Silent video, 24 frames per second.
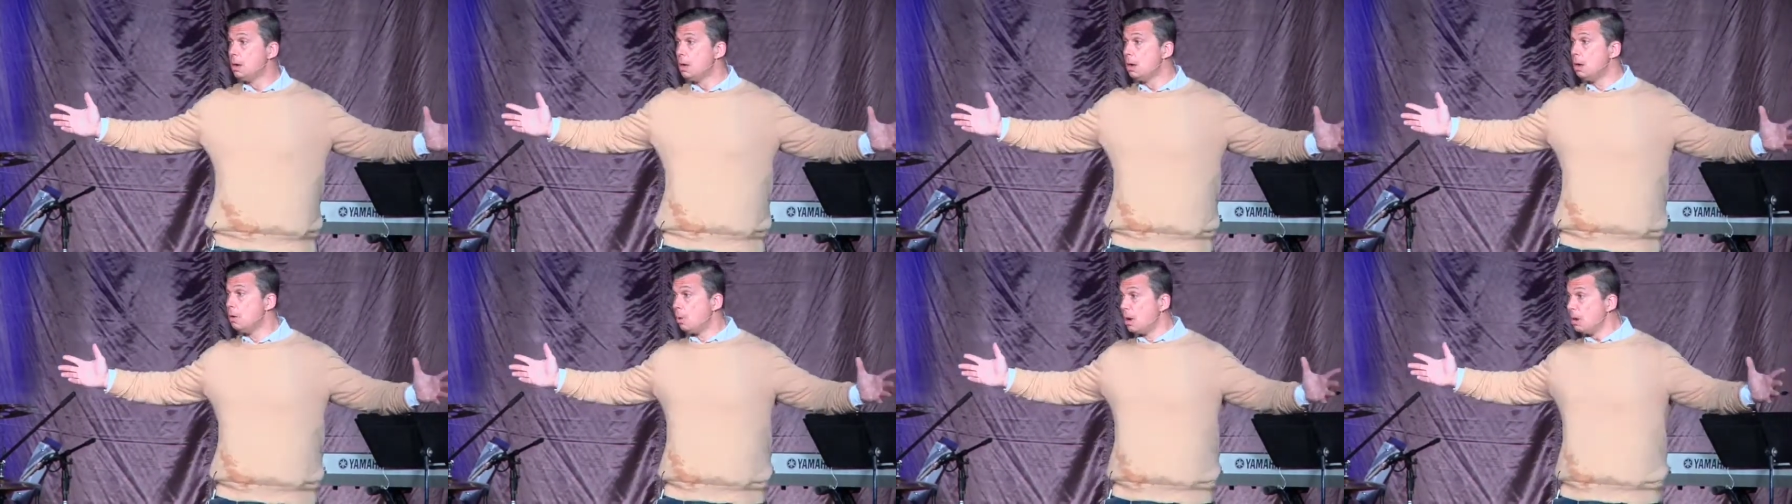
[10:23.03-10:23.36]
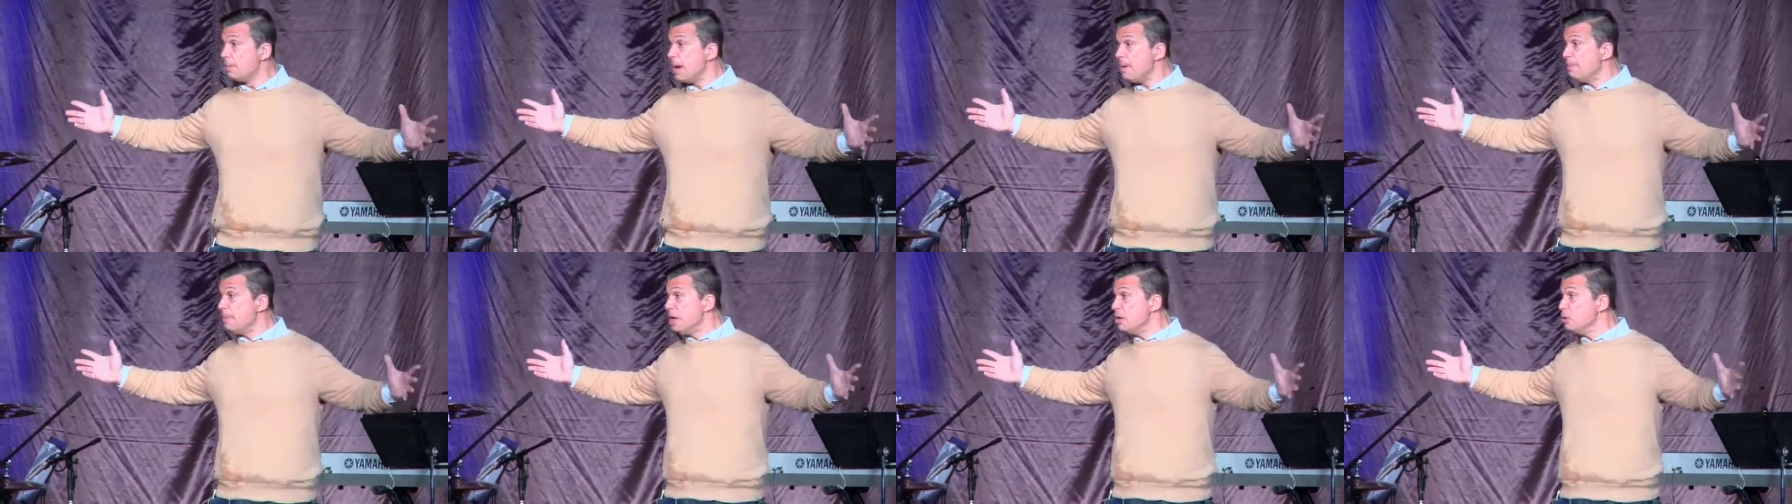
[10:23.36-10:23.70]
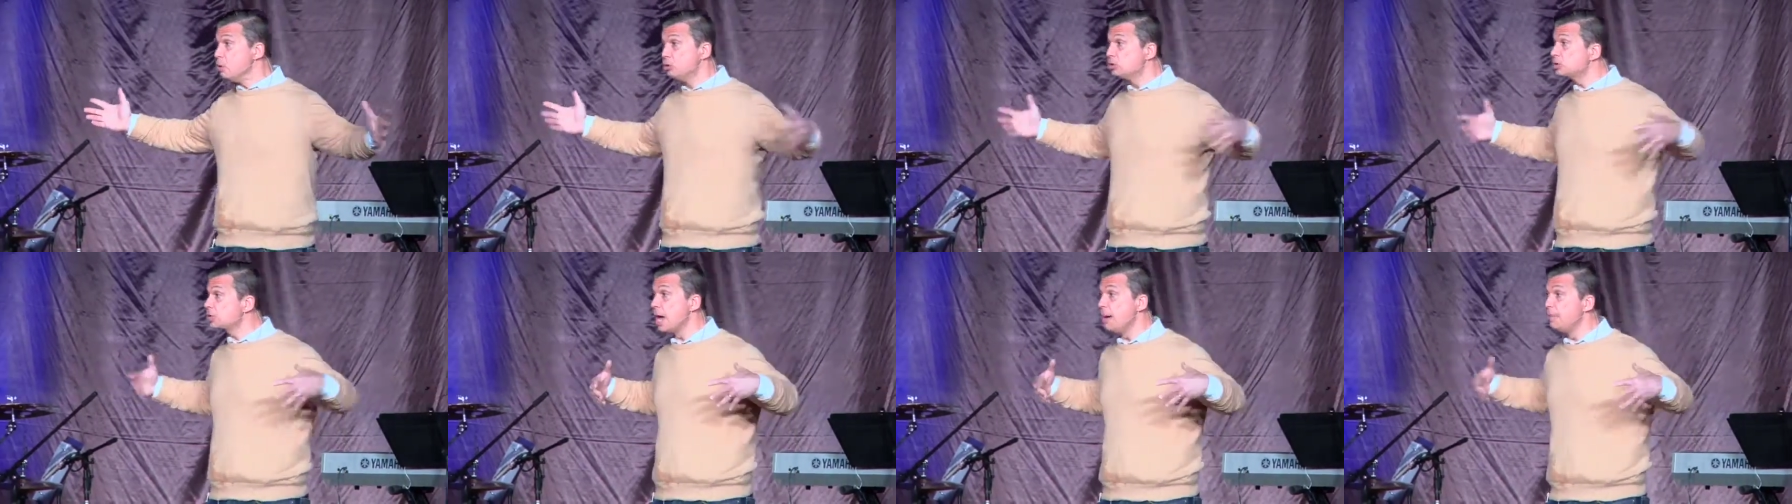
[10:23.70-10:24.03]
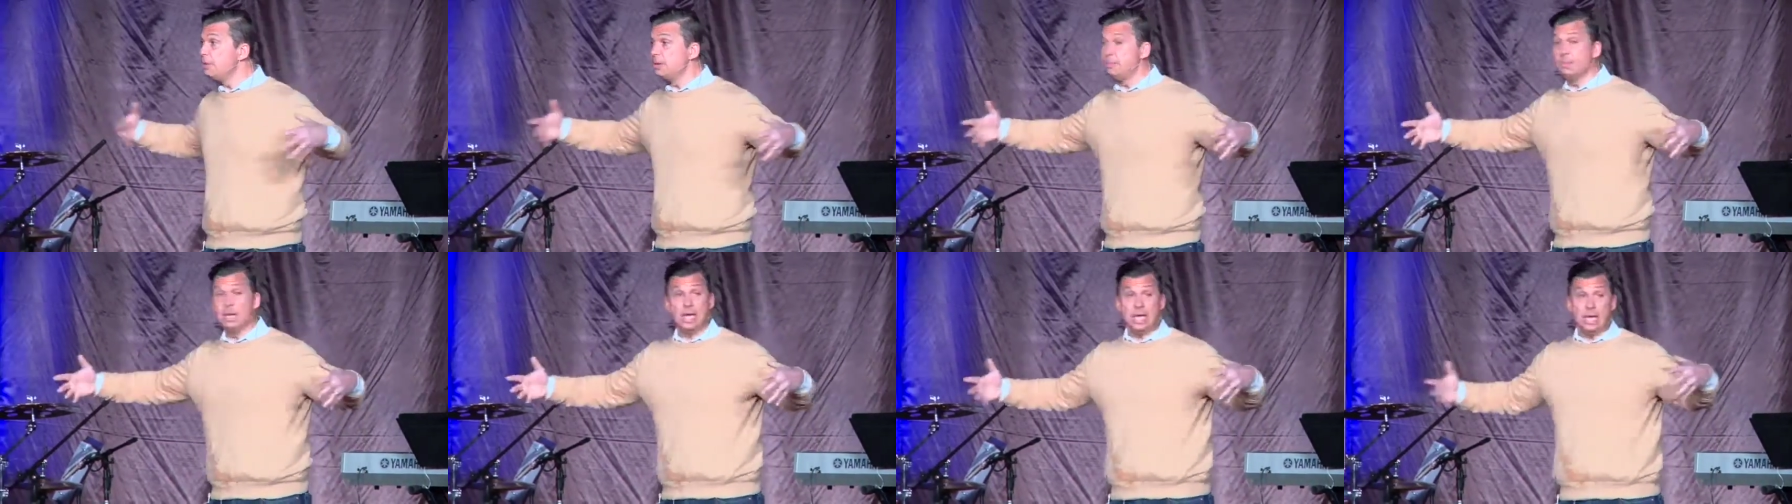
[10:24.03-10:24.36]
What about me? Who's coming
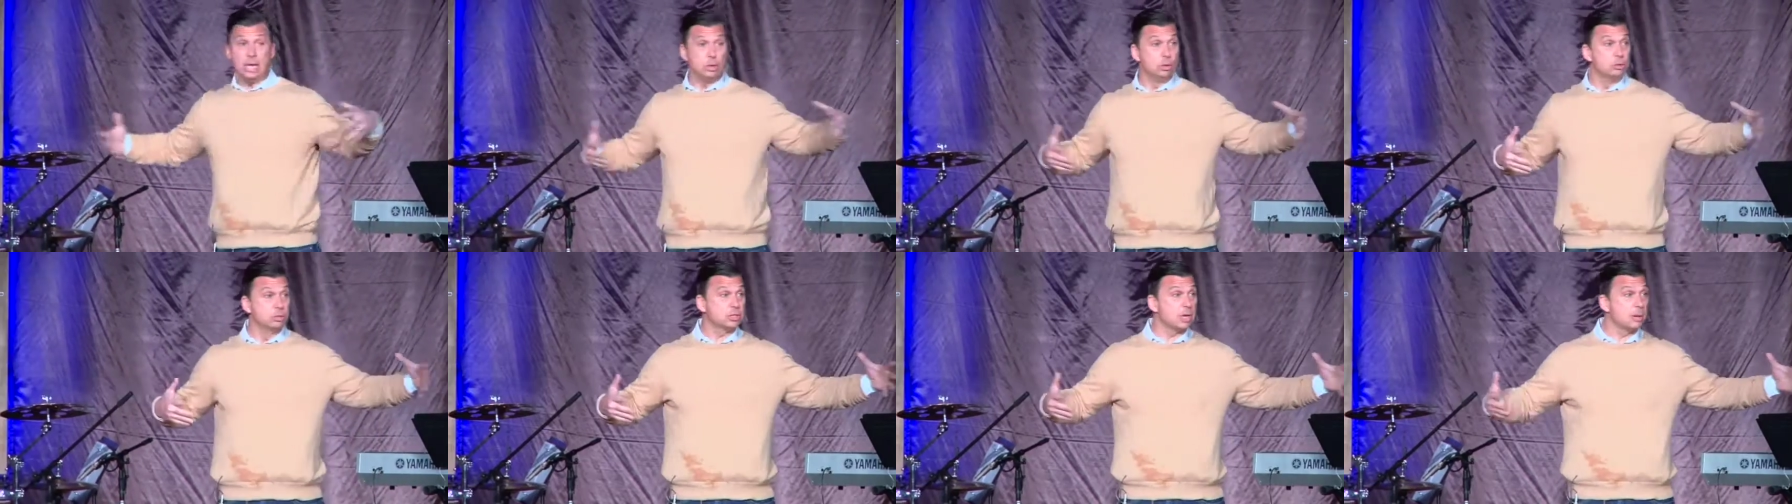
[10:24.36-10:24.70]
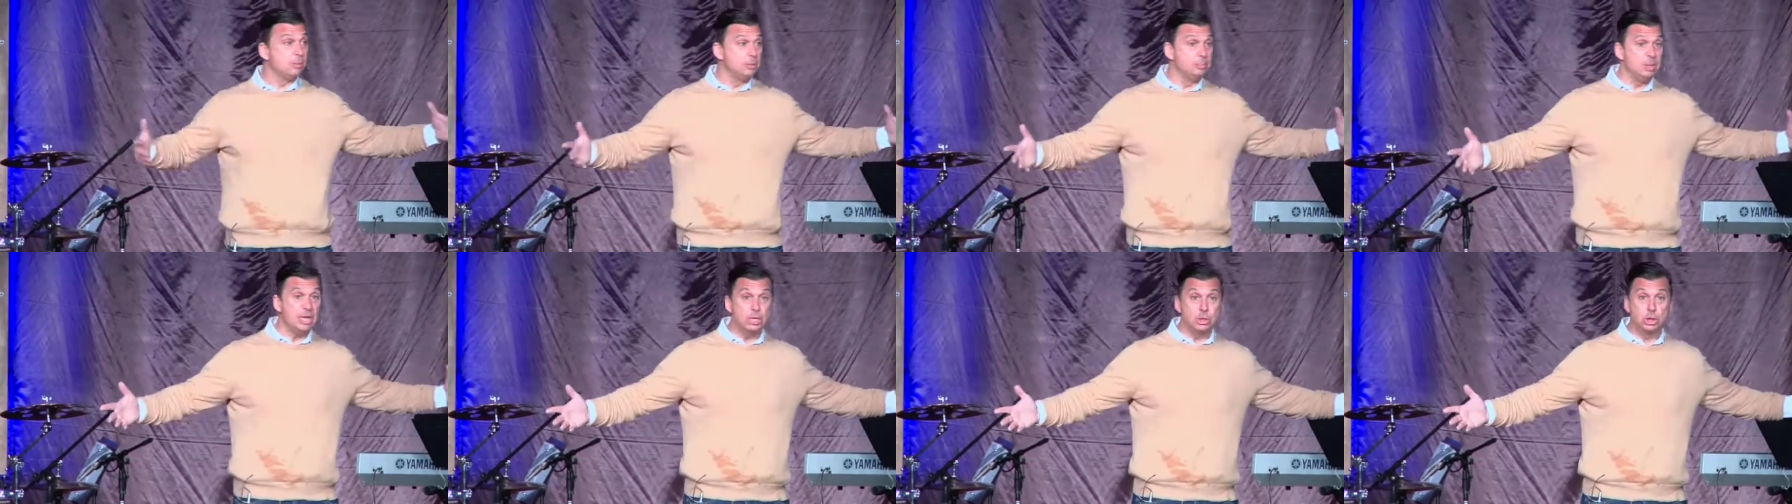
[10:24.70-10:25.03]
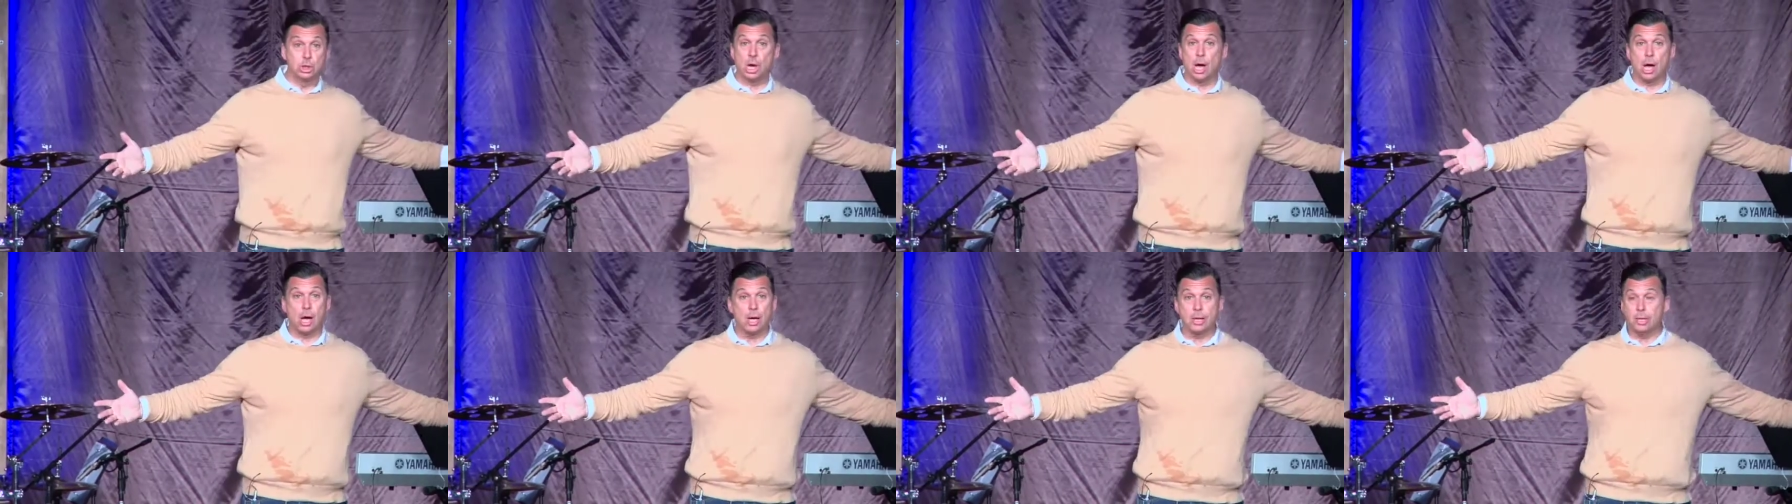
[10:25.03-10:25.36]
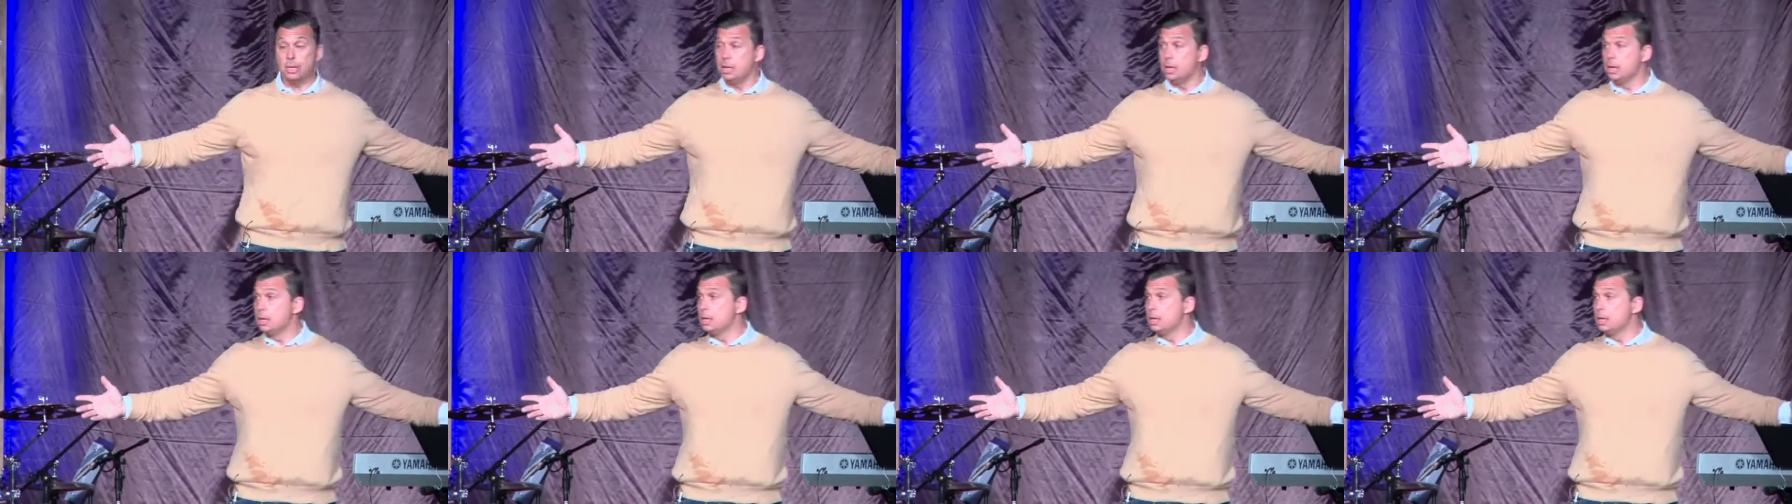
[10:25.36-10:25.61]
to me? Who's coming to me, John?